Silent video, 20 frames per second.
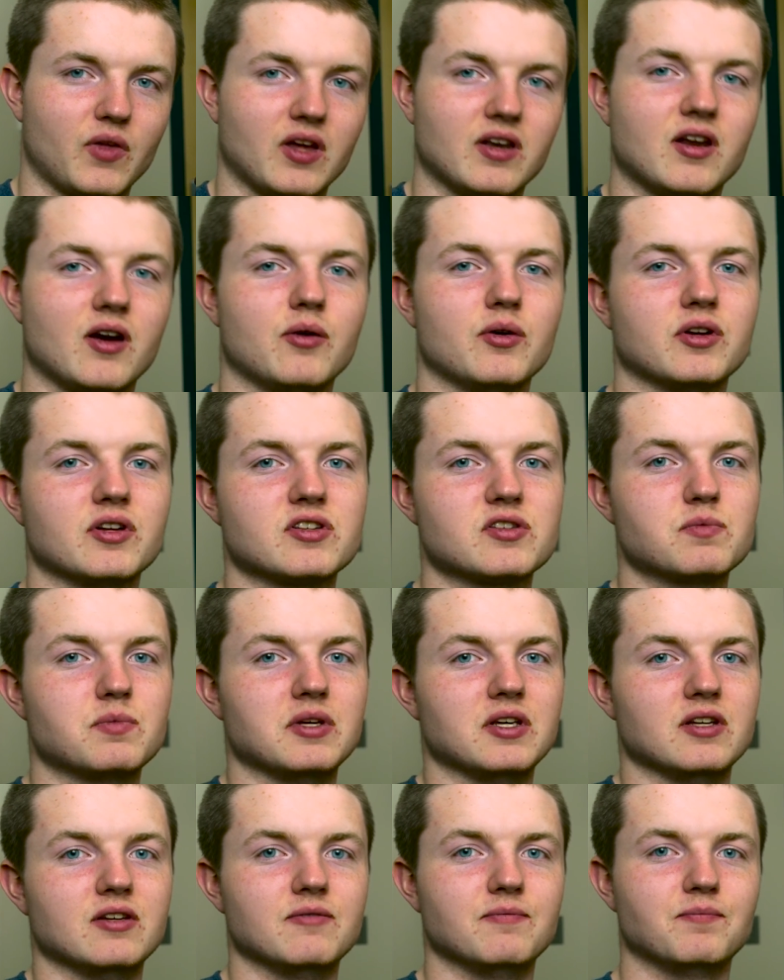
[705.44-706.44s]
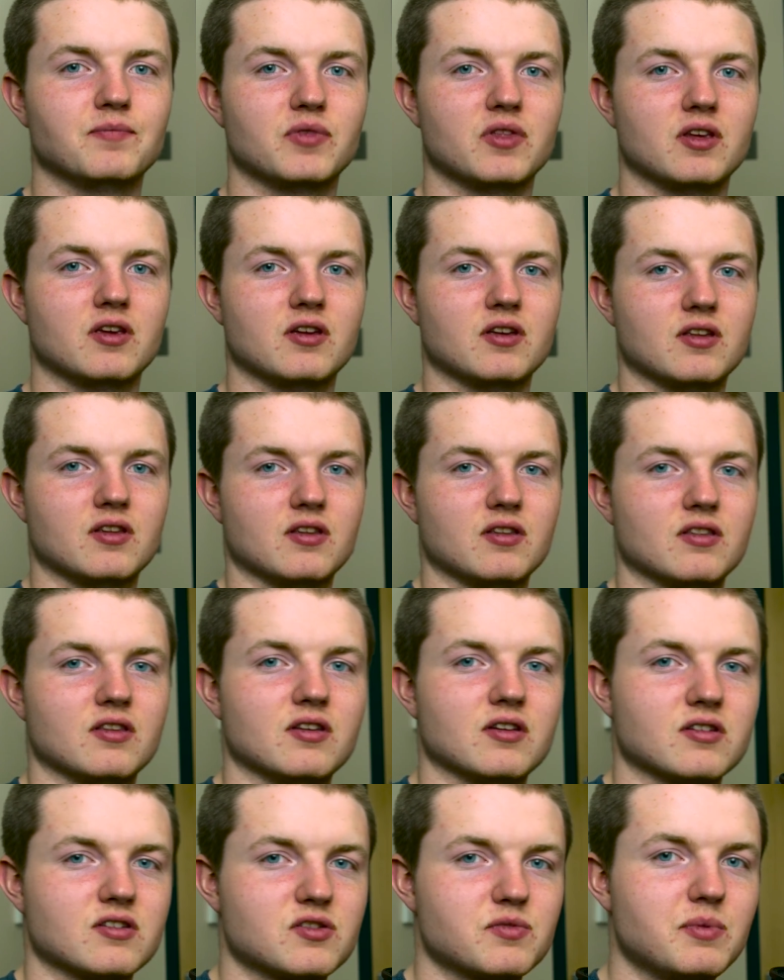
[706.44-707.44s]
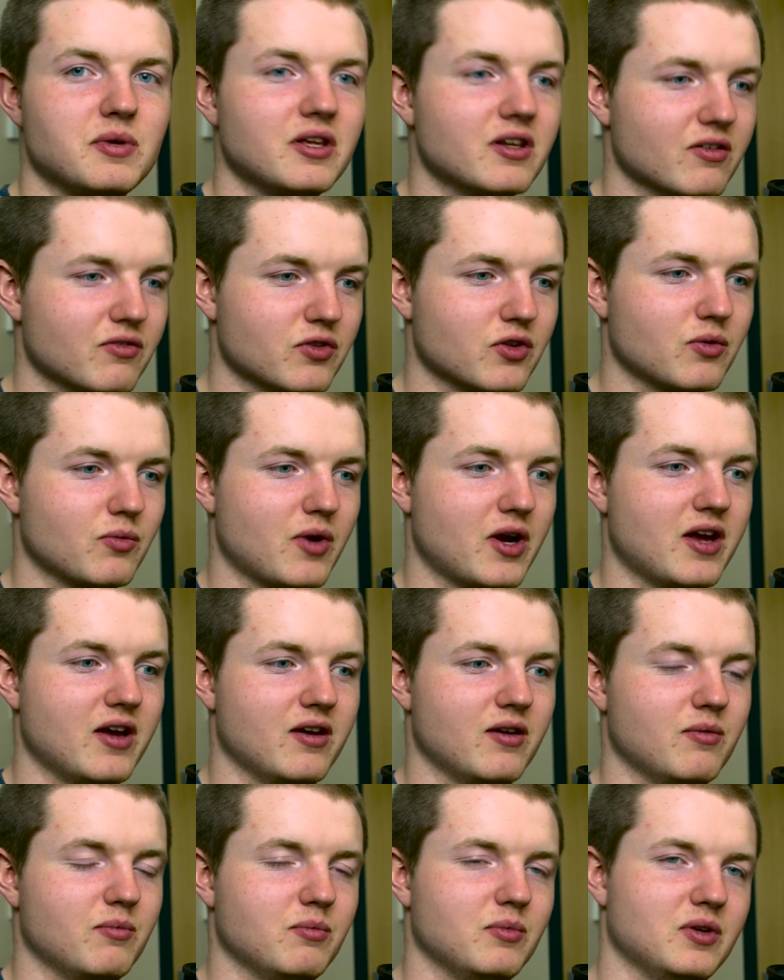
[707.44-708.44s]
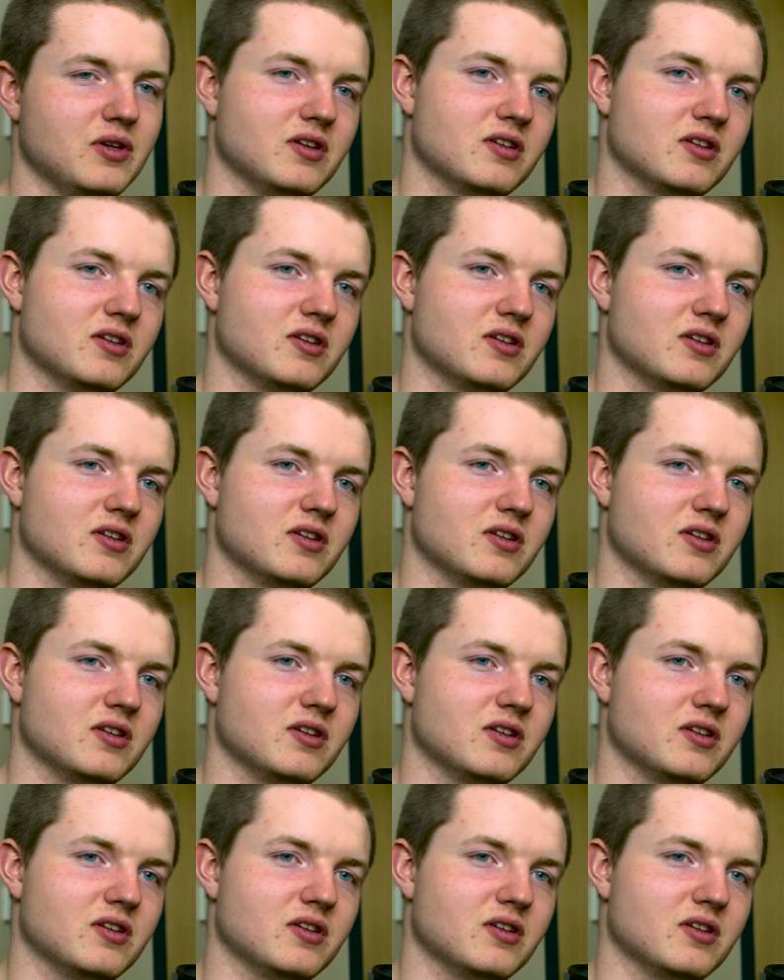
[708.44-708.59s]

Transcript: And now on to speed. The speed of the RAM